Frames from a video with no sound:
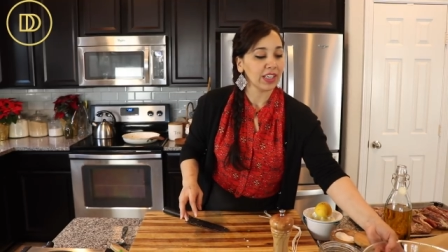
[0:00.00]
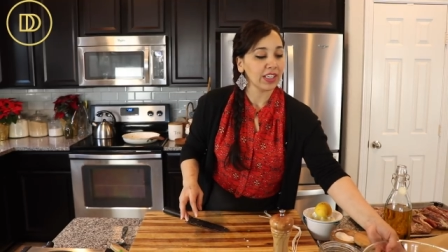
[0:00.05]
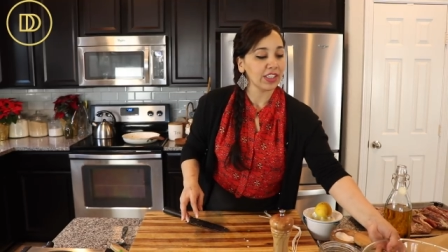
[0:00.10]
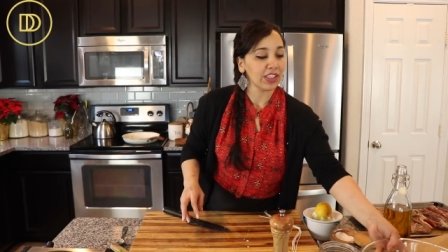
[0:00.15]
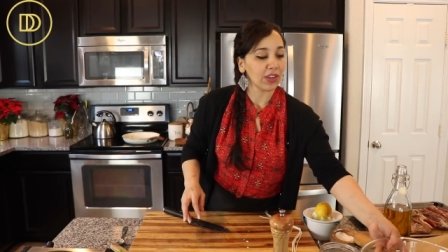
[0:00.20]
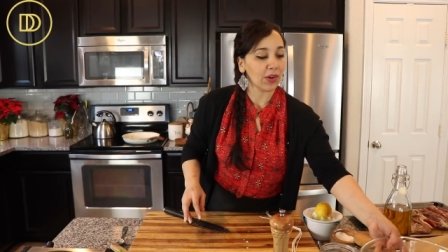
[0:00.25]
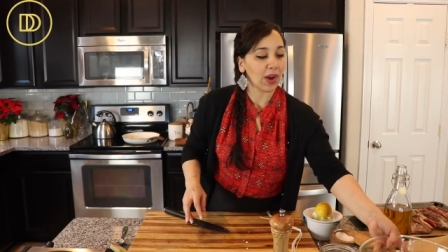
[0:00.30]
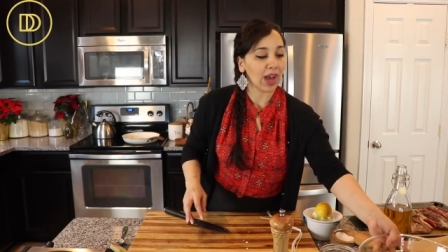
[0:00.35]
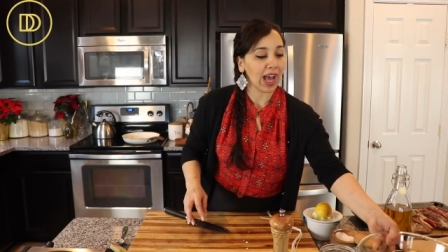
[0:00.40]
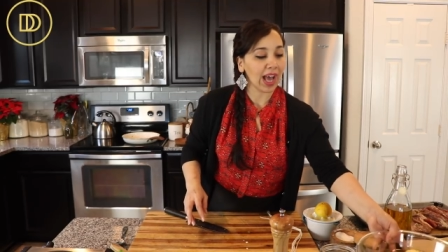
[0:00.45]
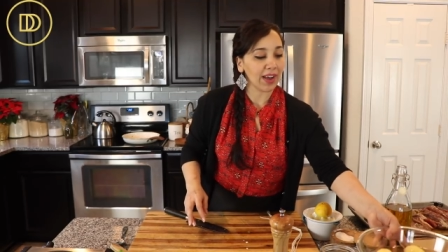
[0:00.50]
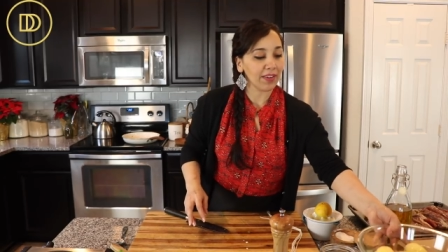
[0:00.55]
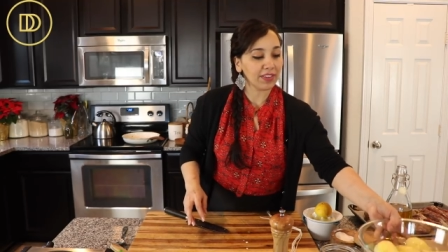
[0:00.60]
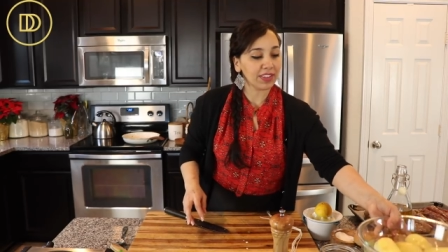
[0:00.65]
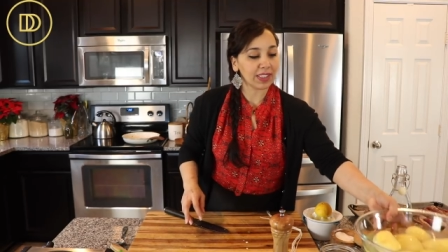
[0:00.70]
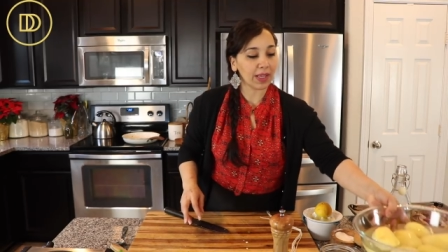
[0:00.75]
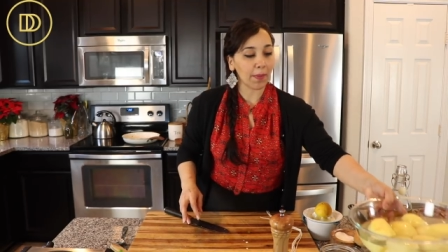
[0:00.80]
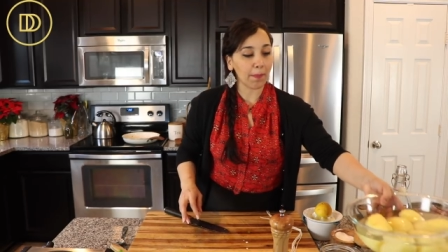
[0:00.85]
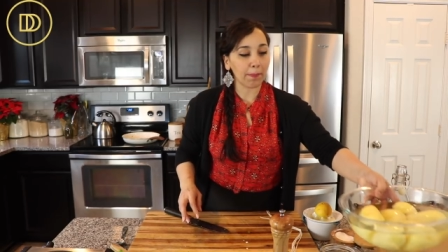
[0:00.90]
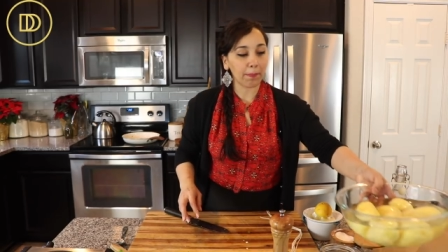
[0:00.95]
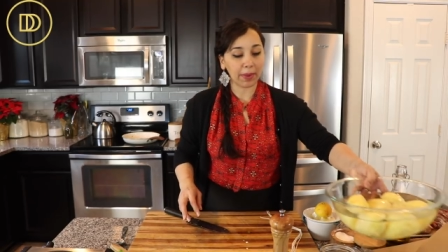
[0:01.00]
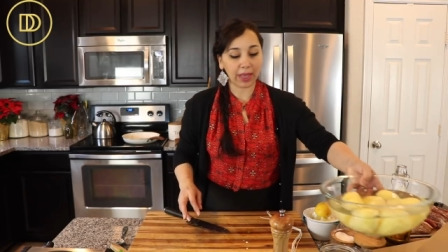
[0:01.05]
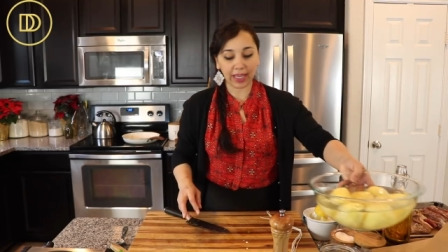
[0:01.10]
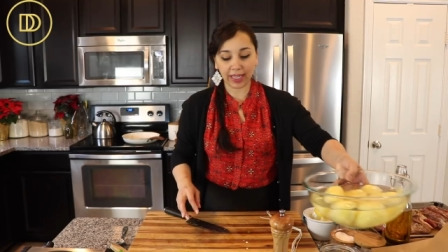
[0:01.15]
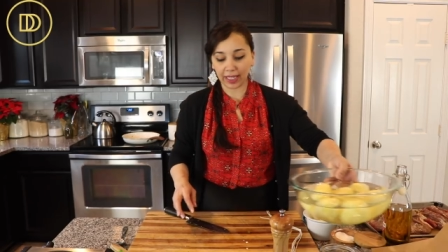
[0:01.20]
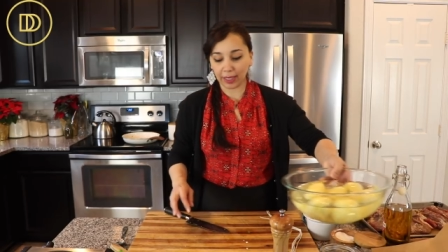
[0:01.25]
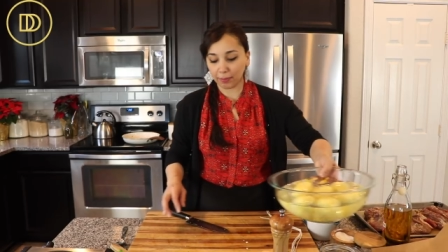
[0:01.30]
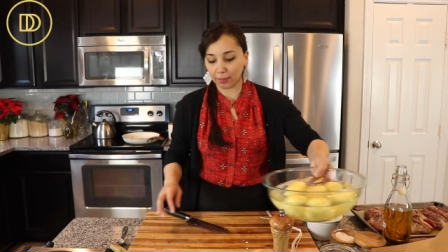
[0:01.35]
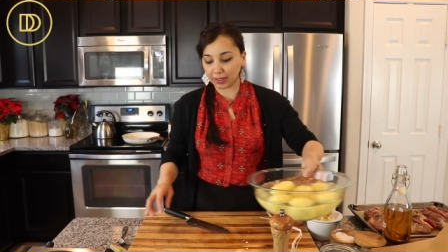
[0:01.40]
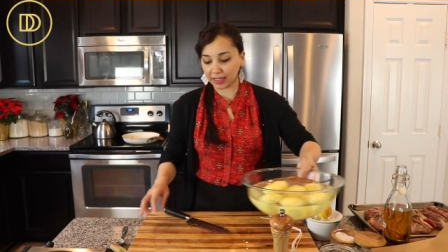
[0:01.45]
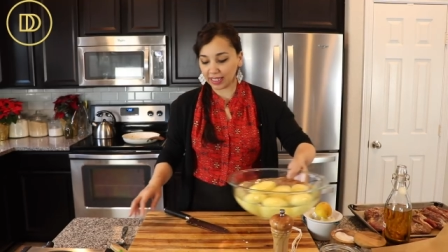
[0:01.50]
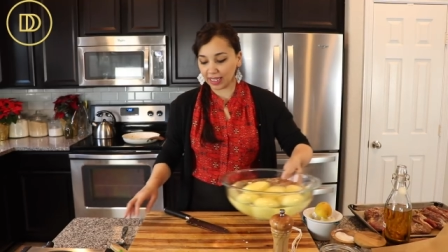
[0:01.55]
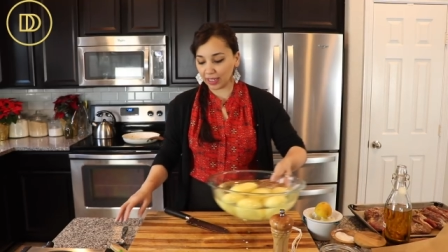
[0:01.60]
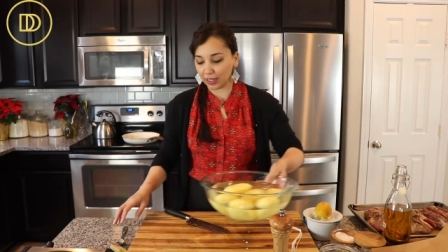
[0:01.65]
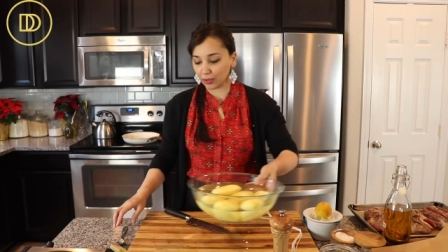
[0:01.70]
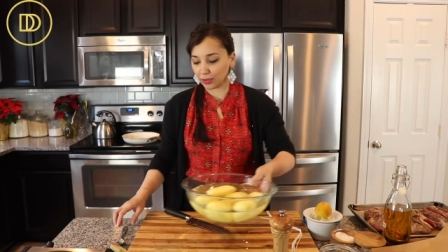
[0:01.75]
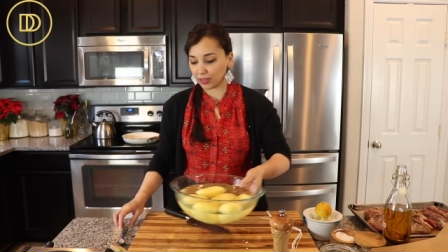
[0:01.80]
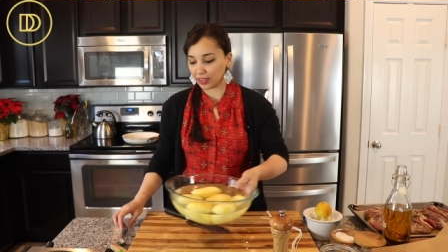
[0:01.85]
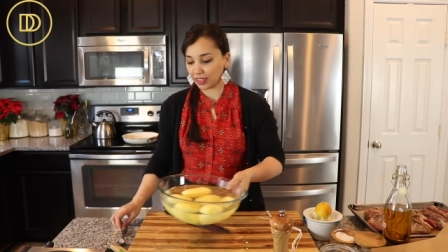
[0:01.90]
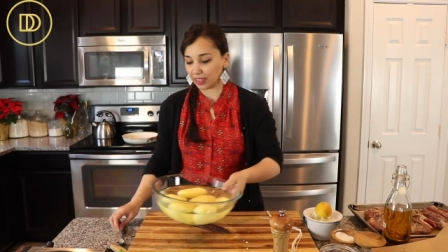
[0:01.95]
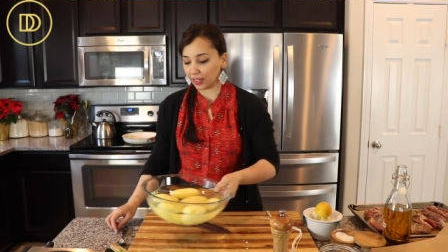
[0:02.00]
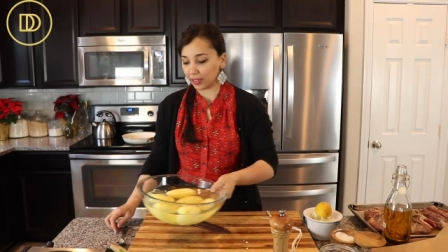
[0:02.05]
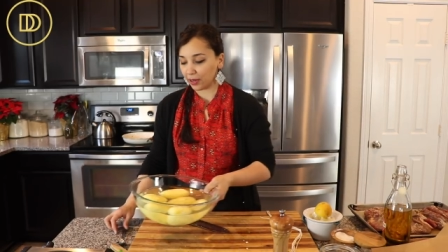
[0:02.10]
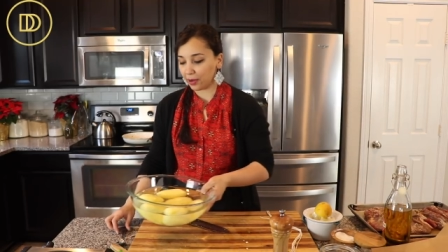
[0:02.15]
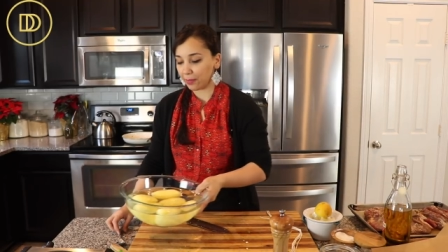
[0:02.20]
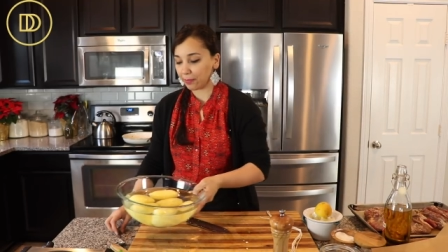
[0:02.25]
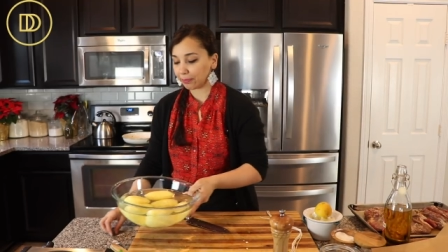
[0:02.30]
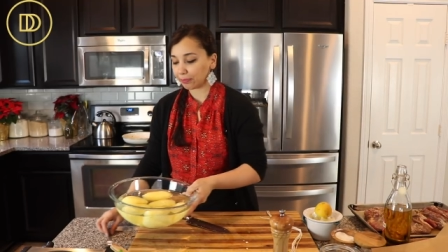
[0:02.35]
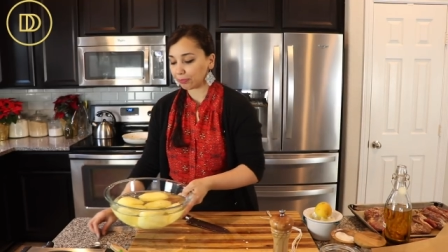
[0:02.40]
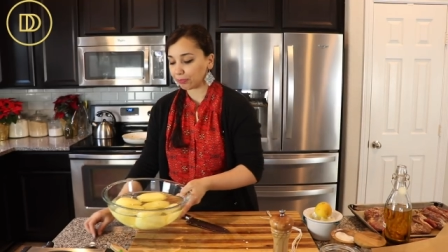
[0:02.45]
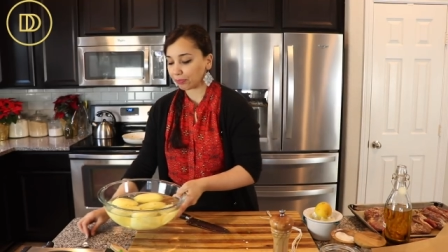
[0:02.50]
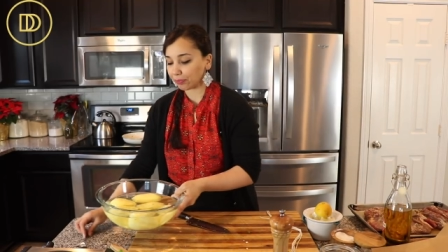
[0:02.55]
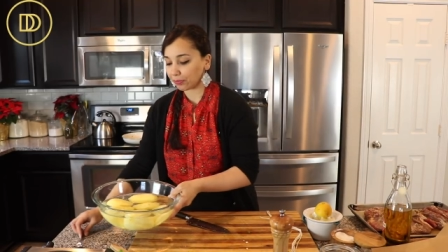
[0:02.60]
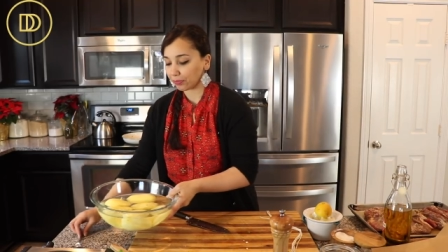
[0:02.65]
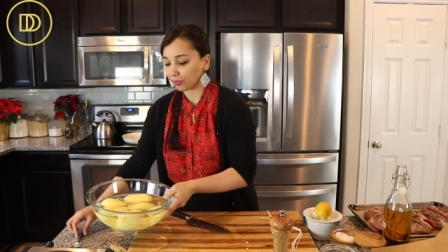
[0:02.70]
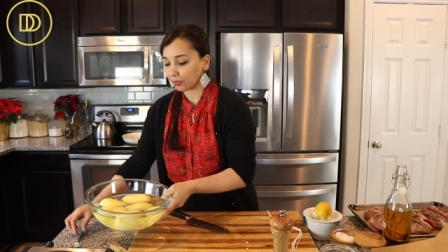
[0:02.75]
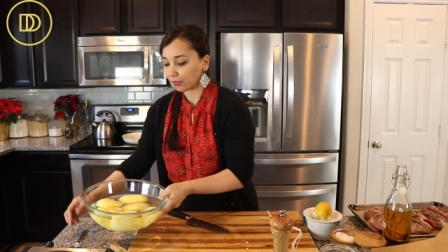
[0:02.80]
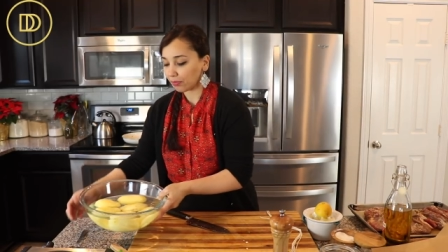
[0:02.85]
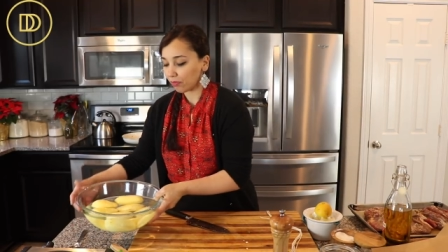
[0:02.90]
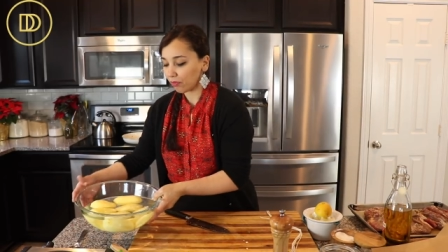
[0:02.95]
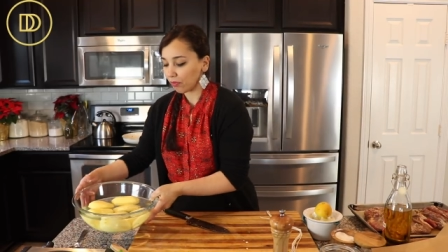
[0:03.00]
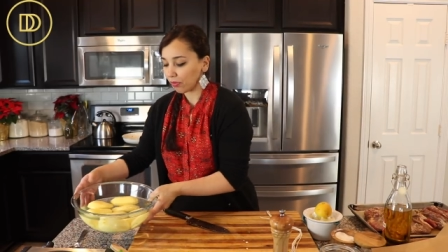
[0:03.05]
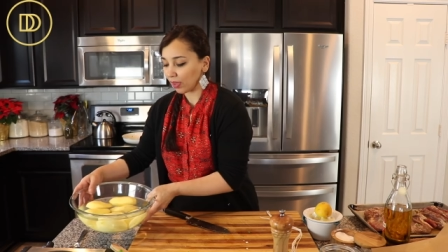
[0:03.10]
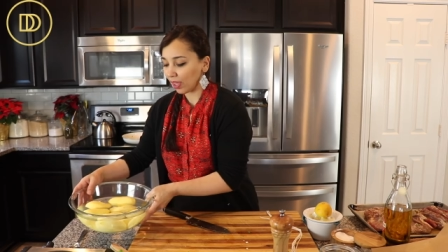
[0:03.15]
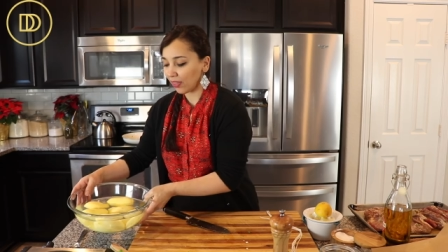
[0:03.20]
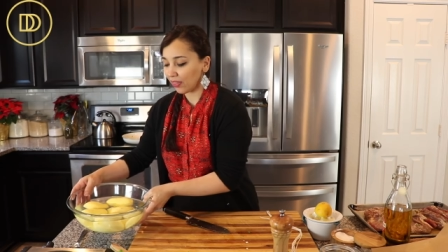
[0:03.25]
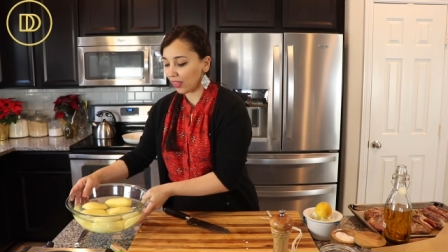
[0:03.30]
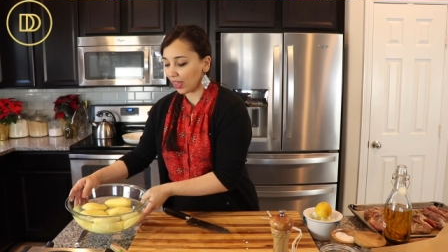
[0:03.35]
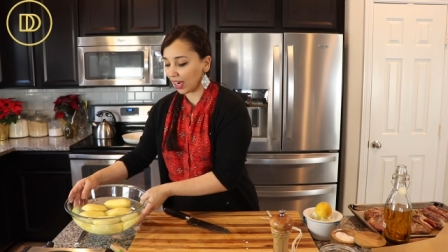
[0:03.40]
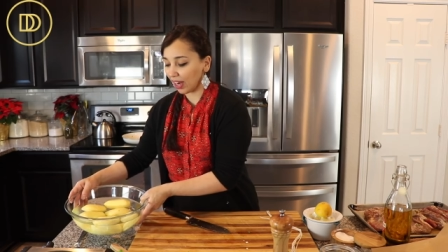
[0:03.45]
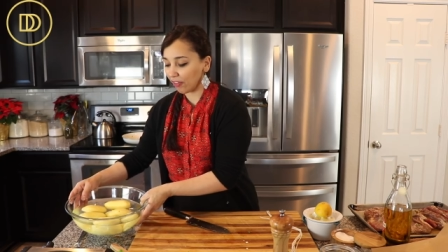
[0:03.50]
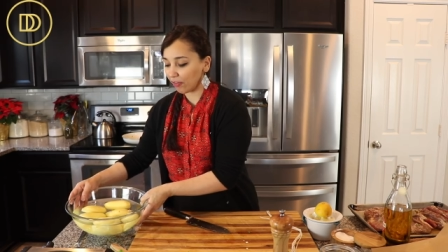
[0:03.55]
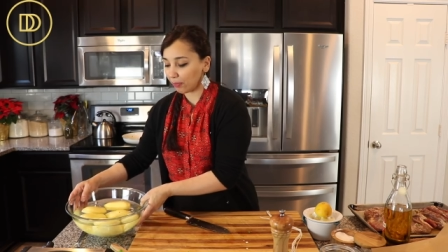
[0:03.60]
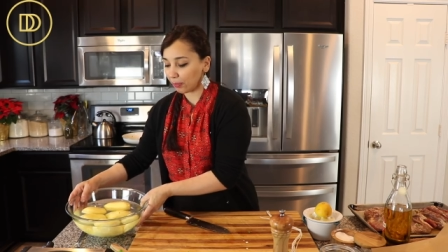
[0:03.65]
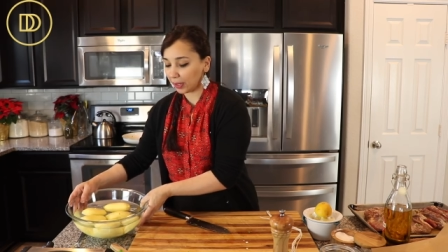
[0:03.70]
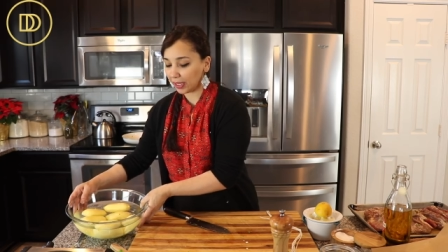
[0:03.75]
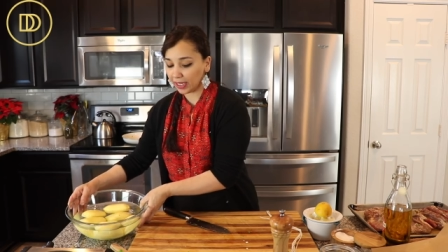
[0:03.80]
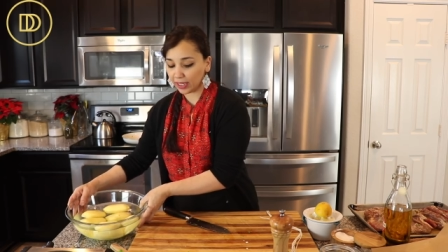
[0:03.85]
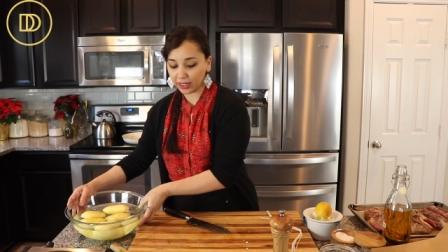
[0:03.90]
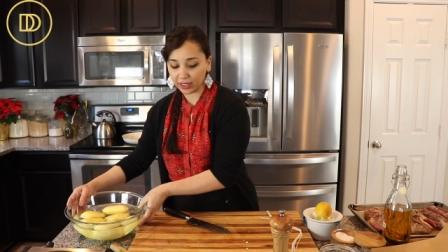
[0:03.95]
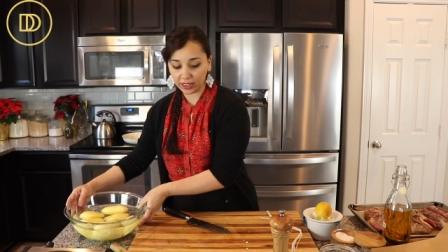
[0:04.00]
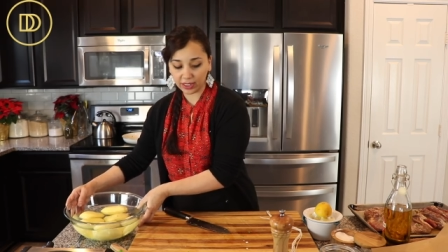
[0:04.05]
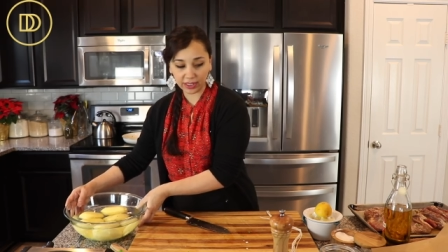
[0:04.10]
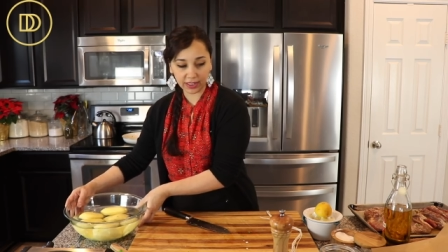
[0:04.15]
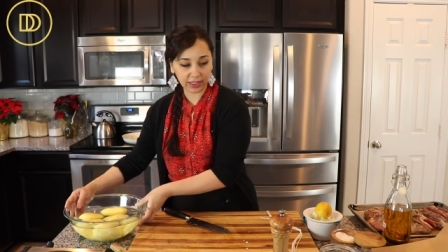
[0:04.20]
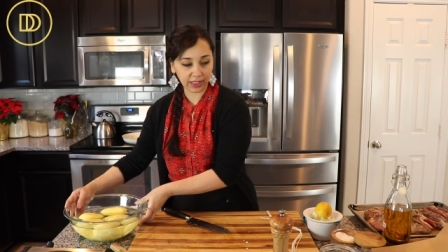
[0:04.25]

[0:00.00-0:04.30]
So I have some baking potatoes here that I peeled.